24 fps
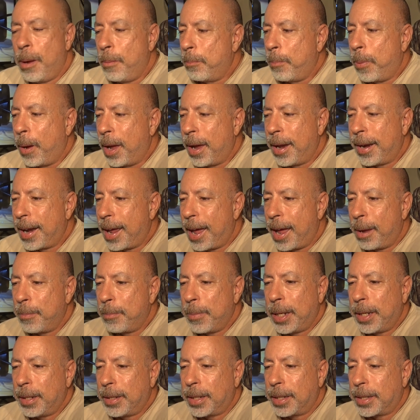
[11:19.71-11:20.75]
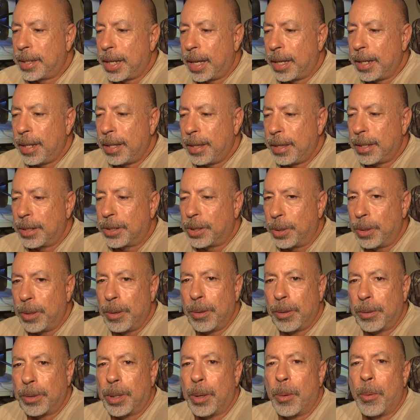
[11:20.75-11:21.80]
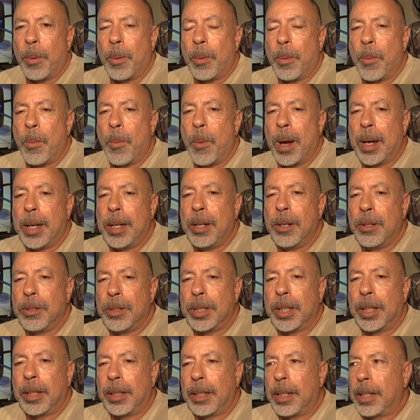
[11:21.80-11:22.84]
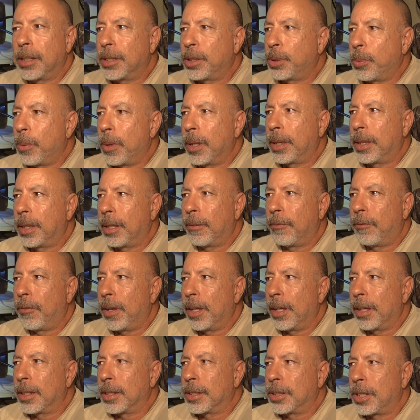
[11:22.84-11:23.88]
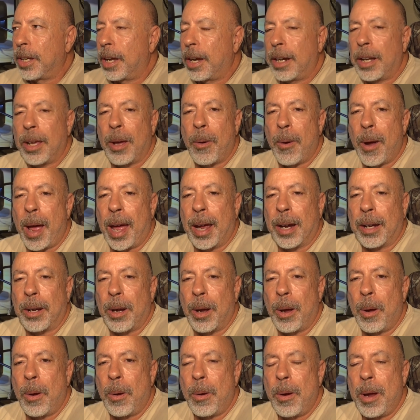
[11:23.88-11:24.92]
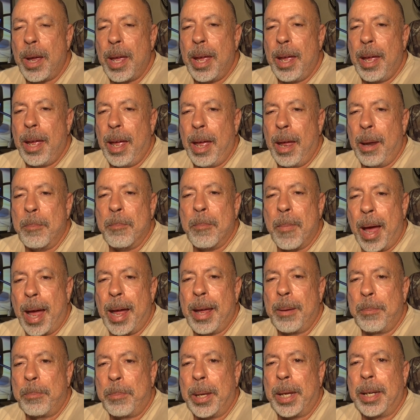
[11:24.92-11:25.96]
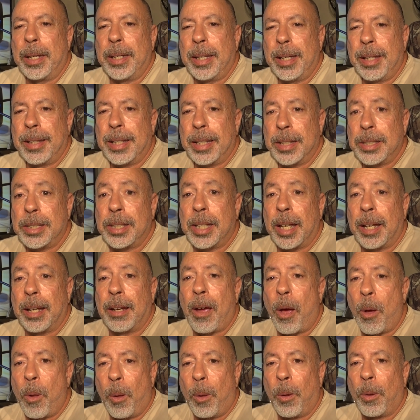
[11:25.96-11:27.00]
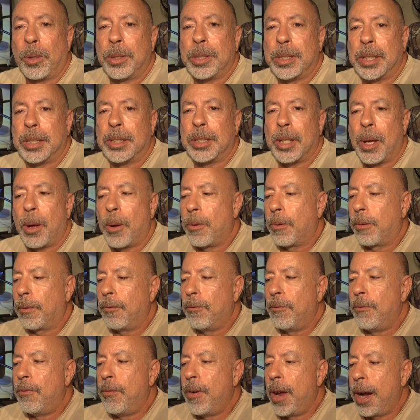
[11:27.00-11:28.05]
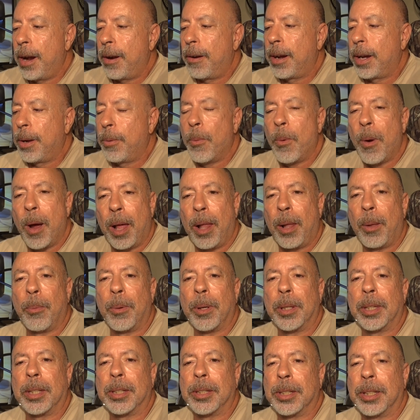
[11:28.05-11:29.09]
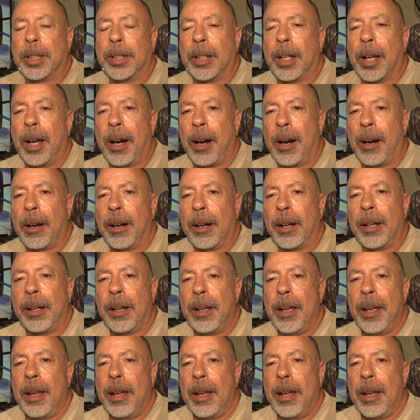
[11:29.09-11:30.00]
But, I mean, to tell you the truth, when using this with the Felix Audio Echo, in my opinion, this thing holds its own very well with the Sundara